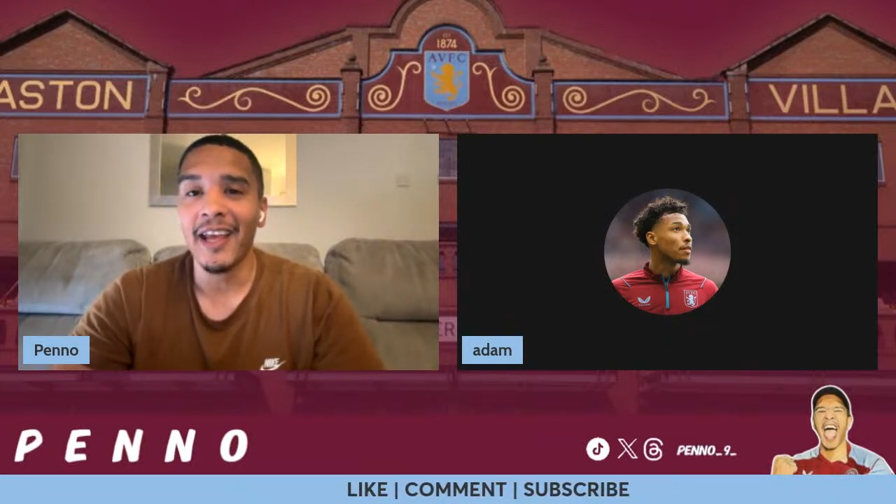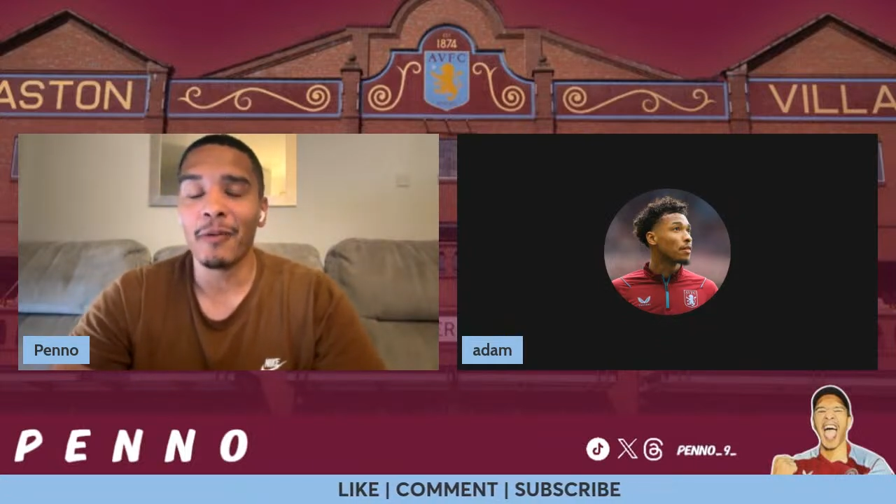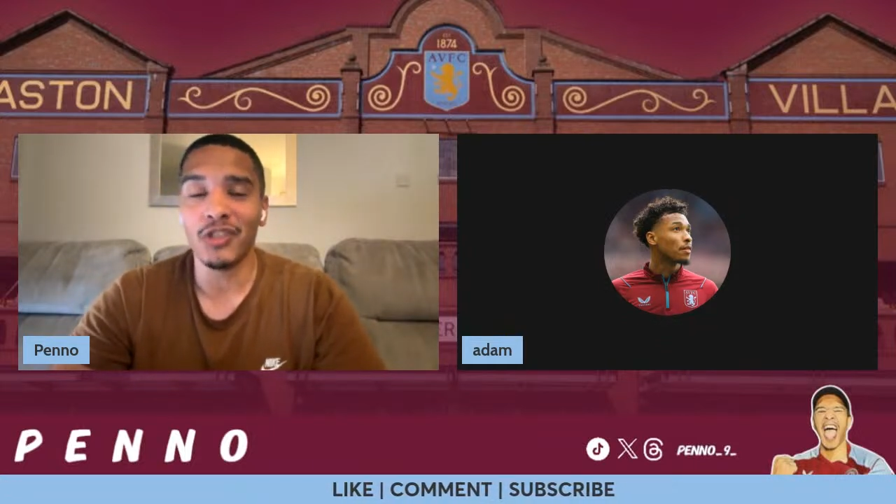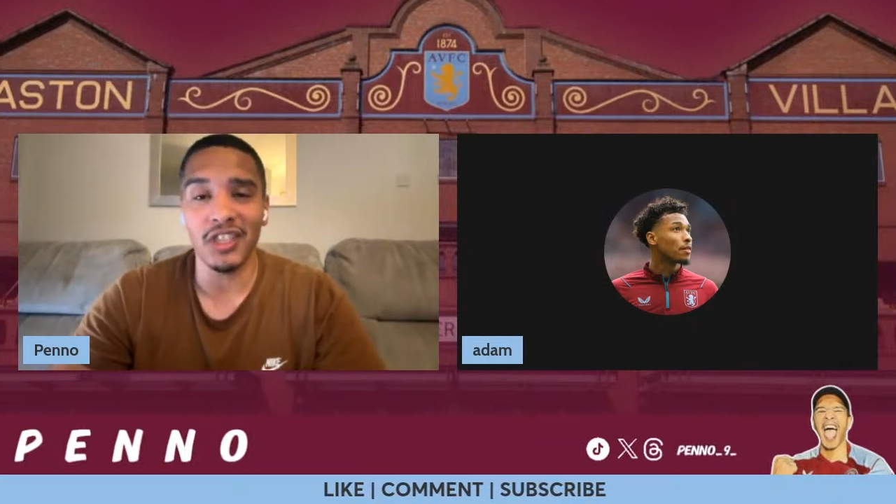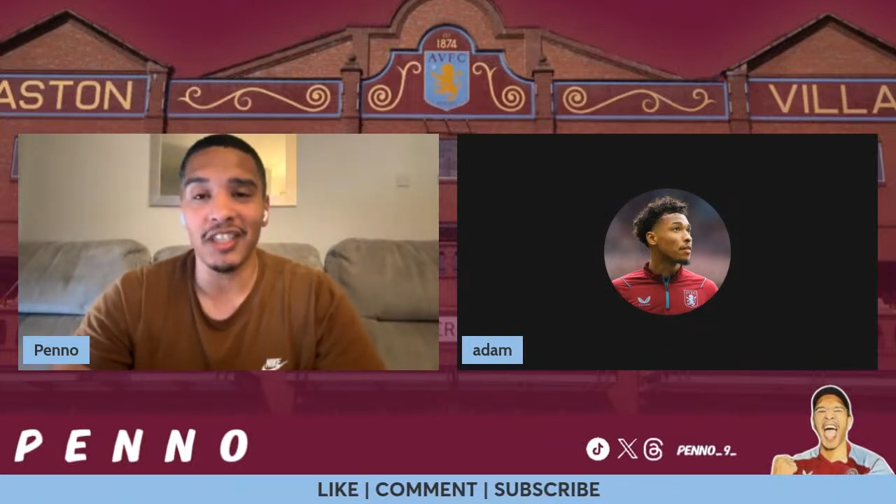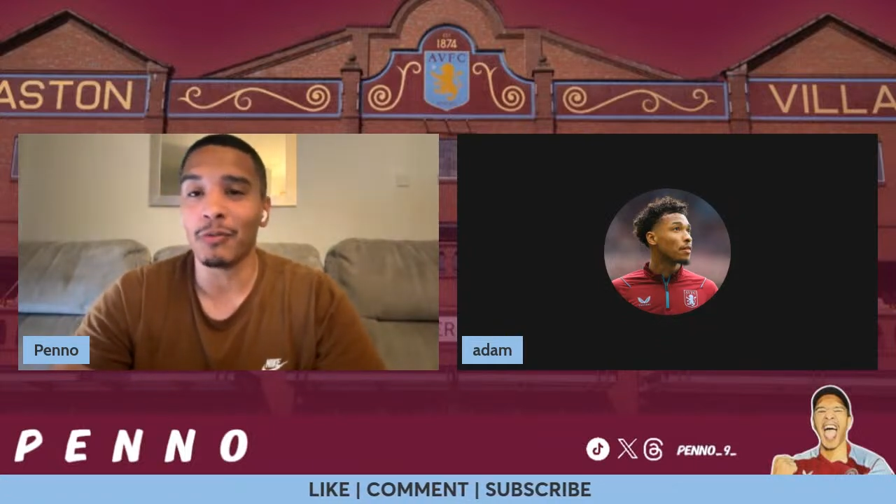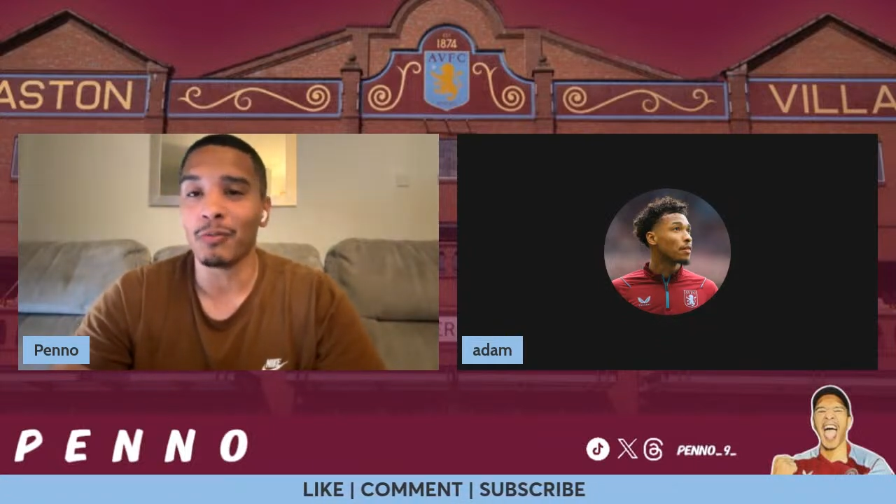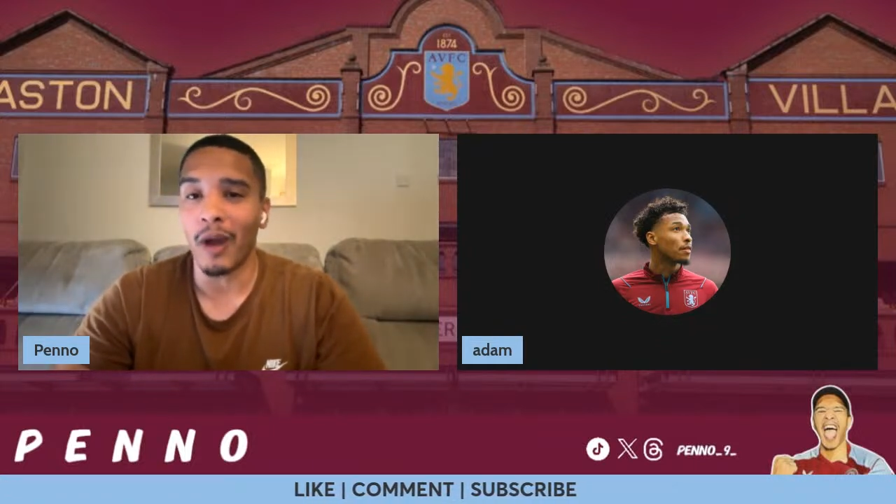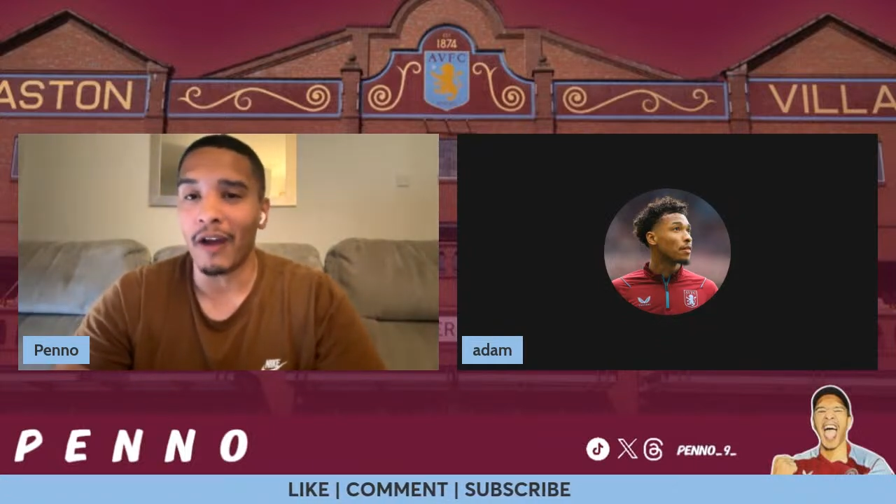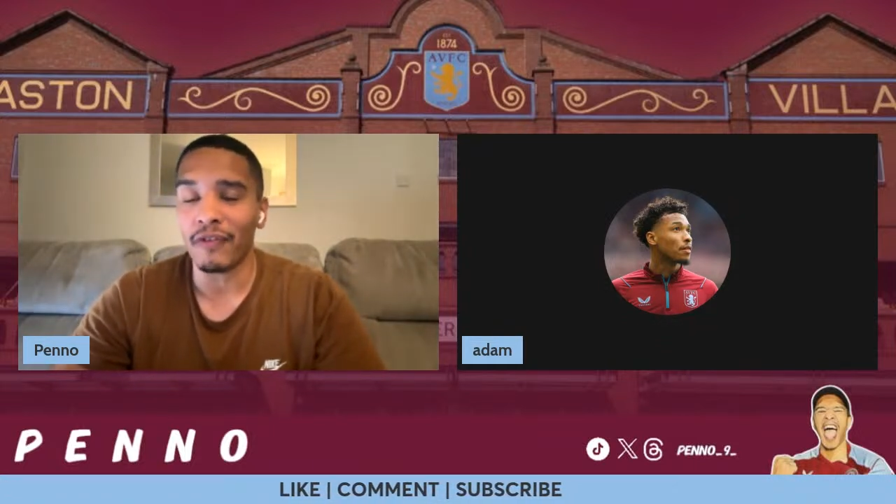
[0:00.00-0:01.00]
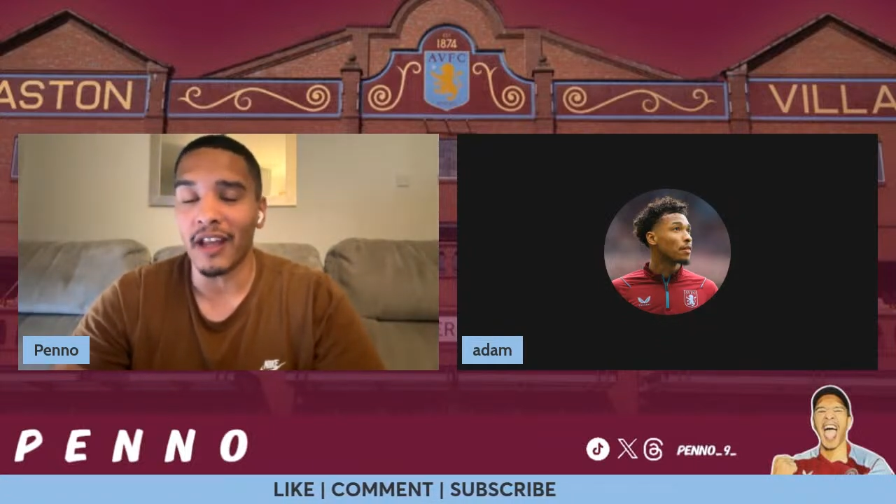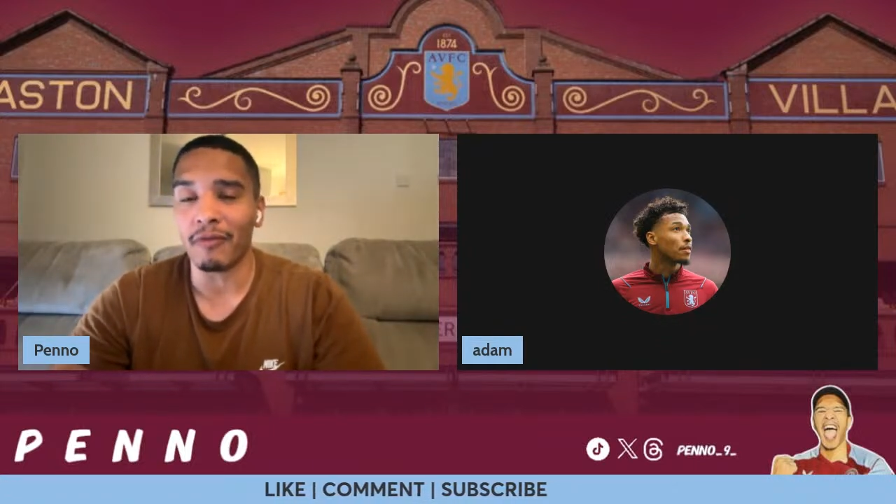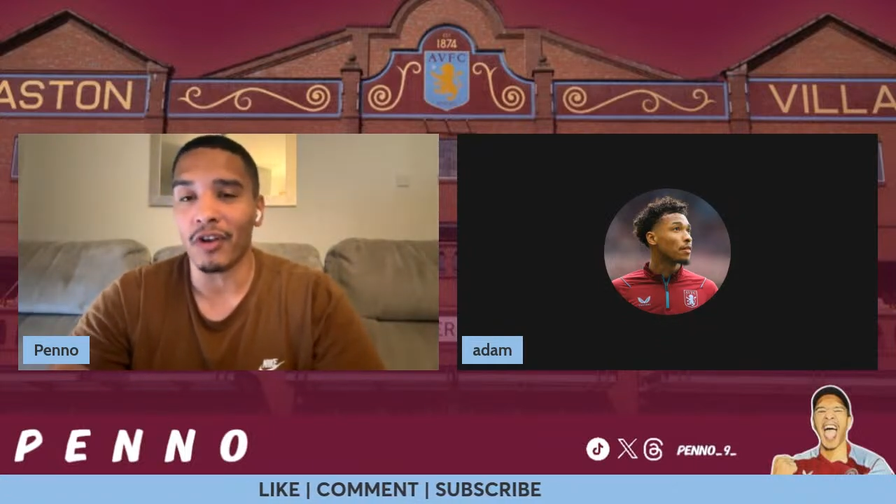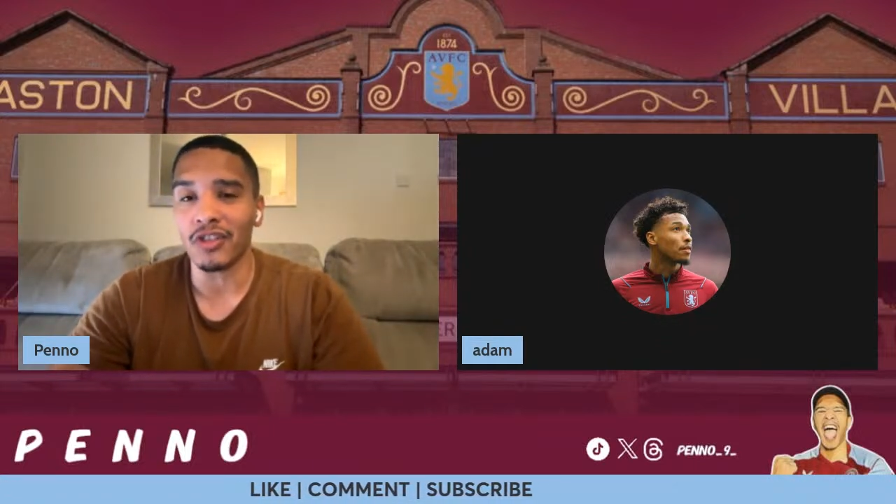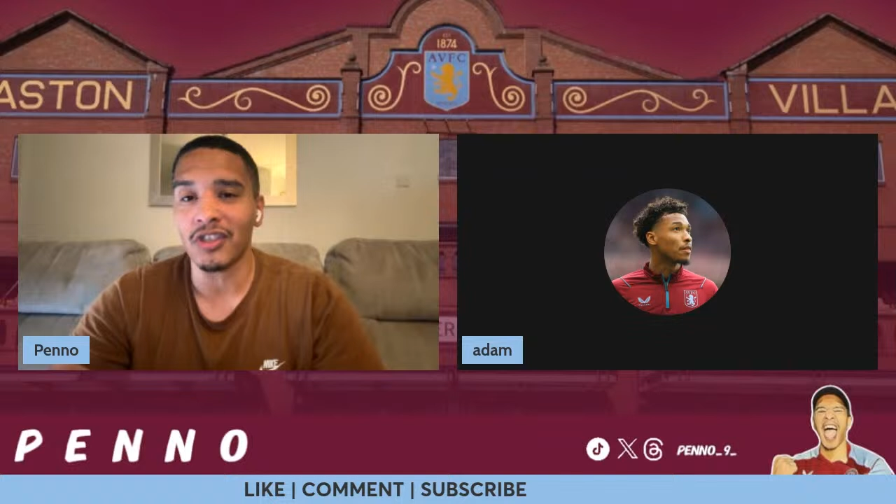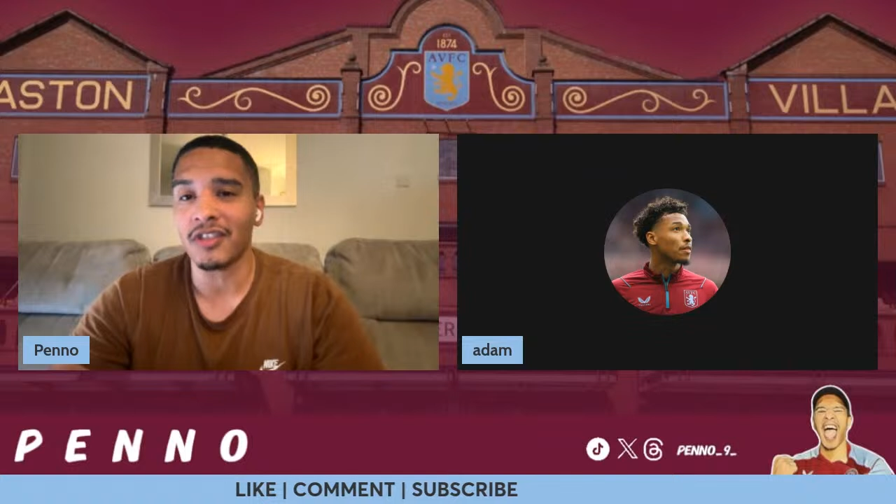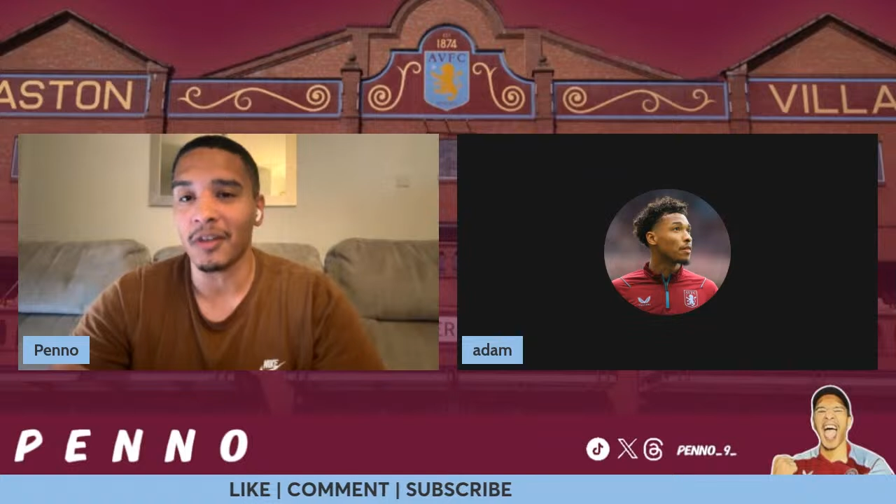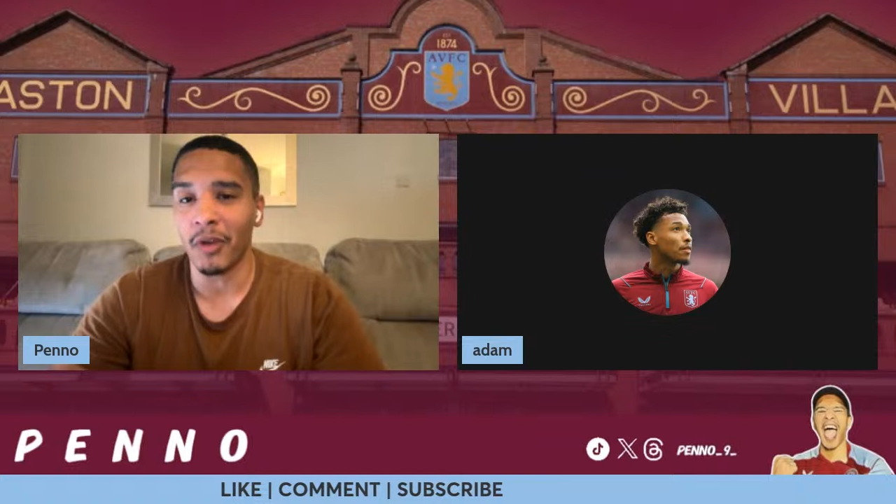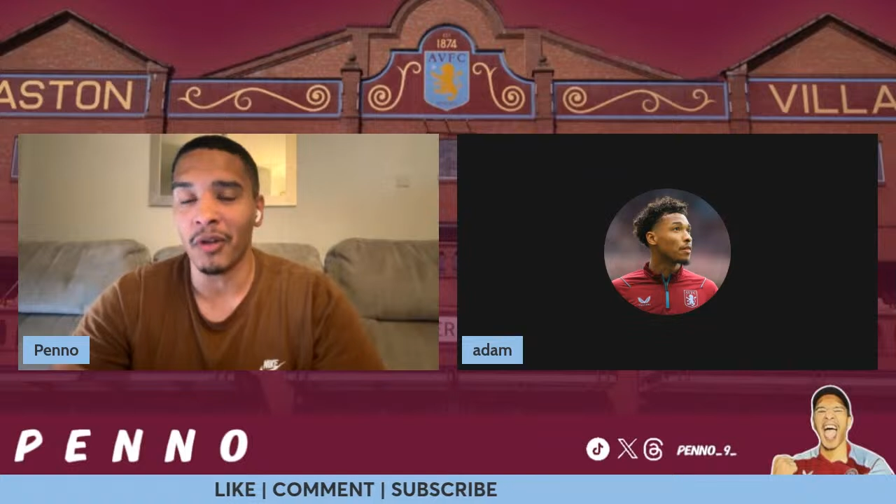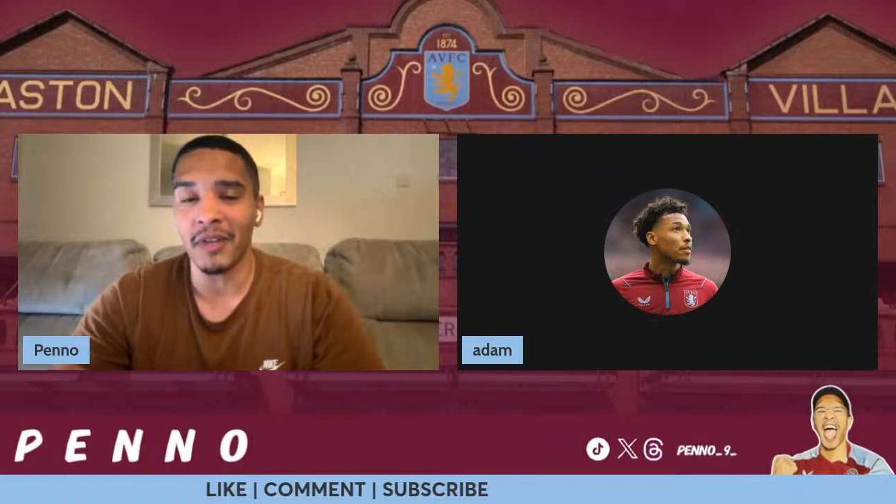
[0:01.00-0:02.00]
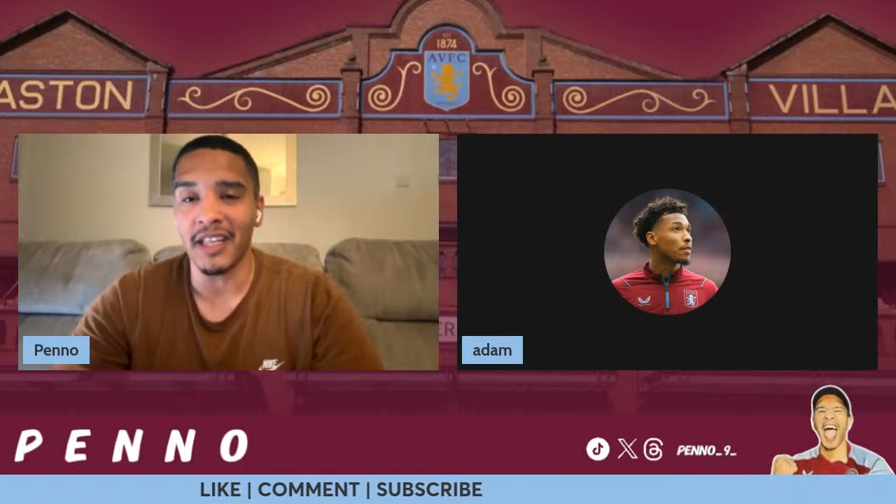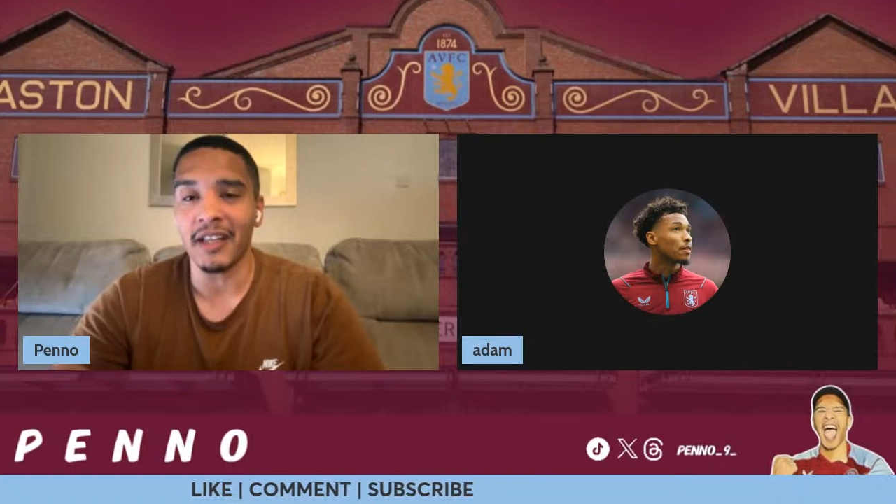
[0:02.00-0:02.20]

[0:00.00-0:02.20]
which he did well for that Rodgers moment.